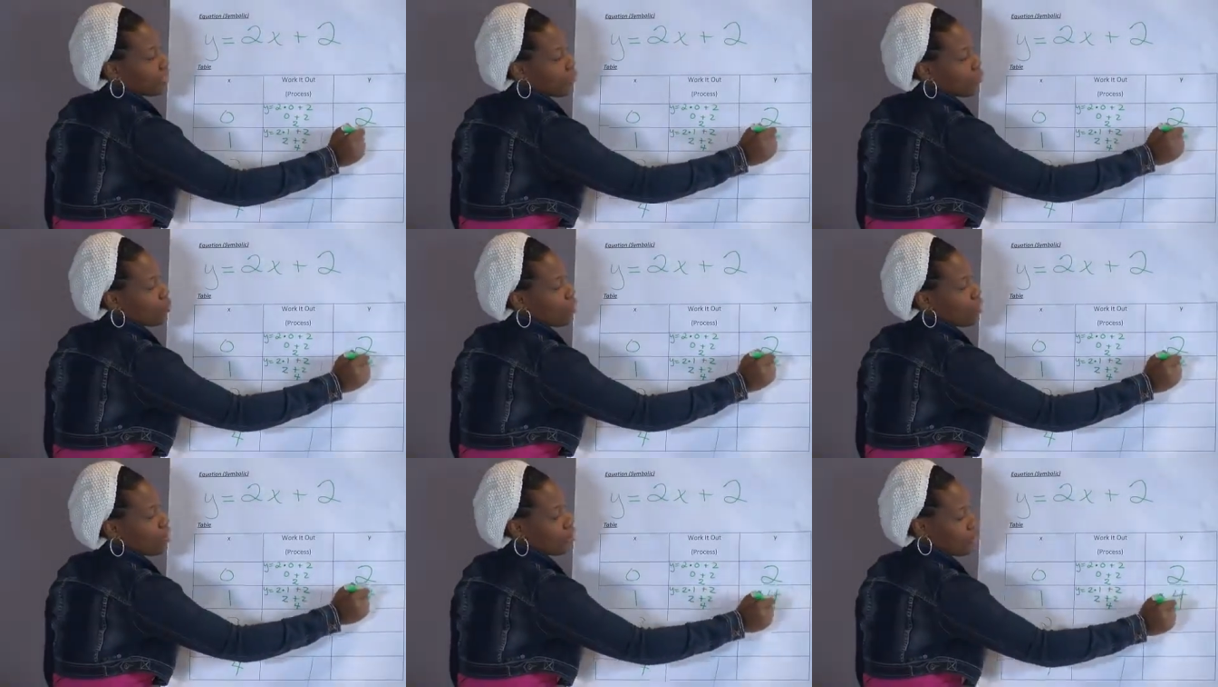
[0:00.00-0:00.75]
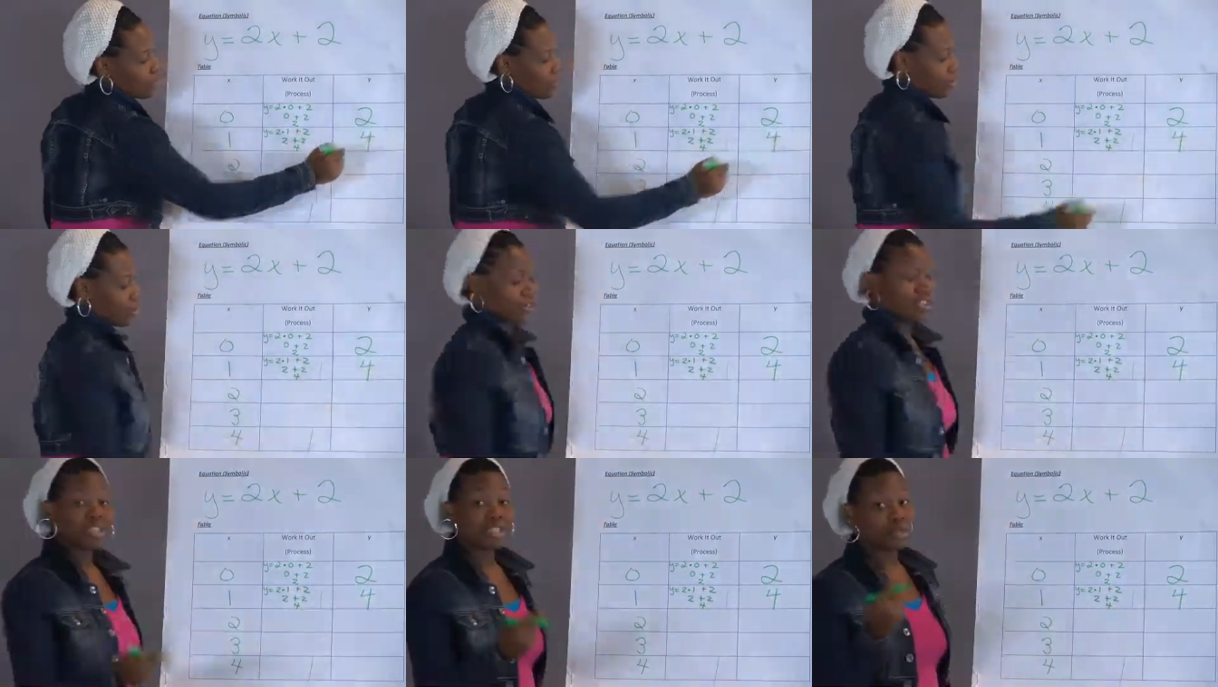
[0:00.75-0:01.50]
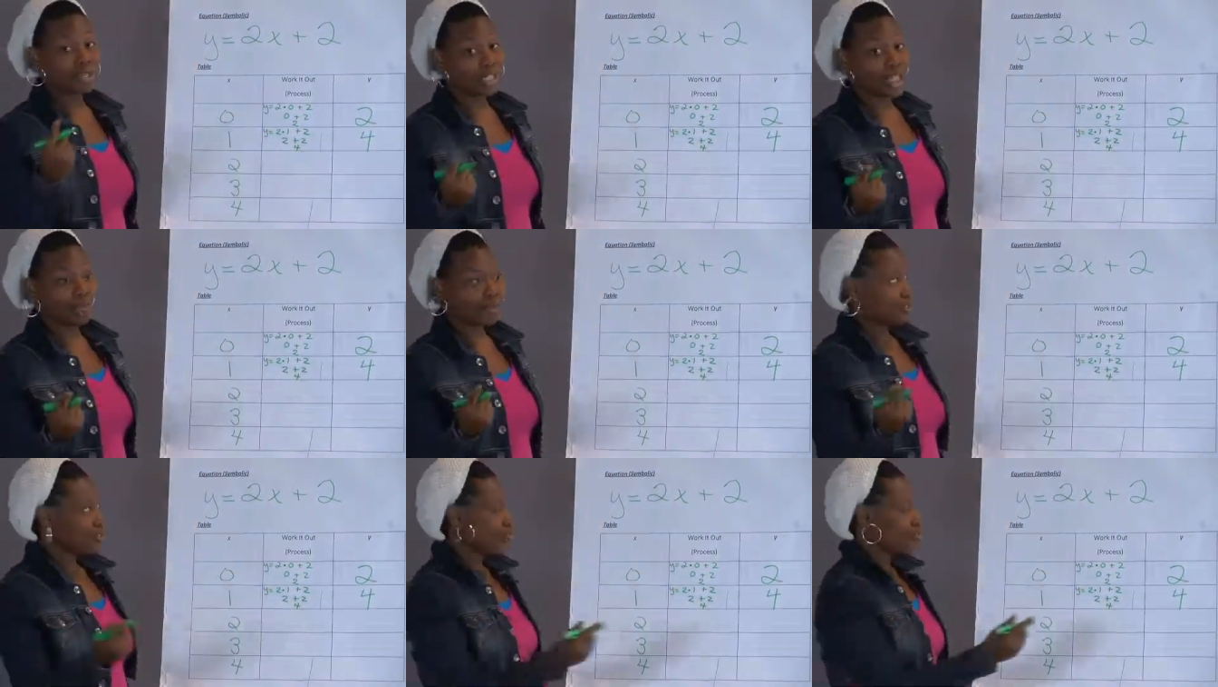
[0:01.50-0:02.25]
4. Let's do the same for
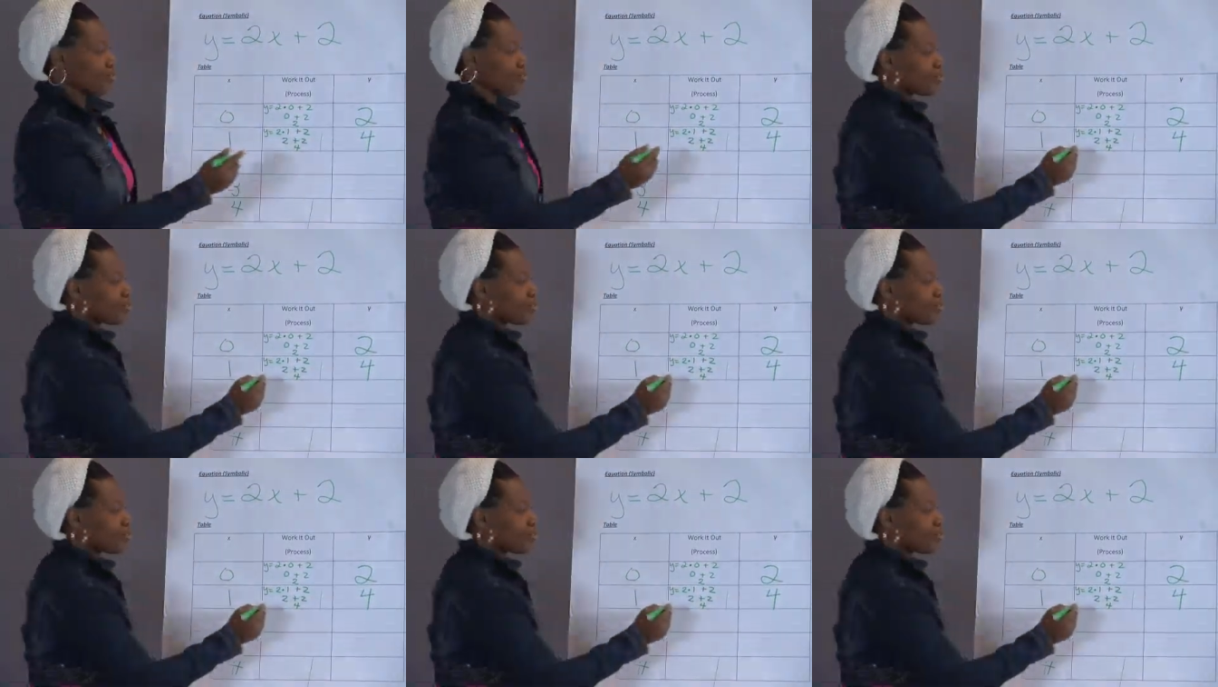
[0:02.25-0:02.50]
2.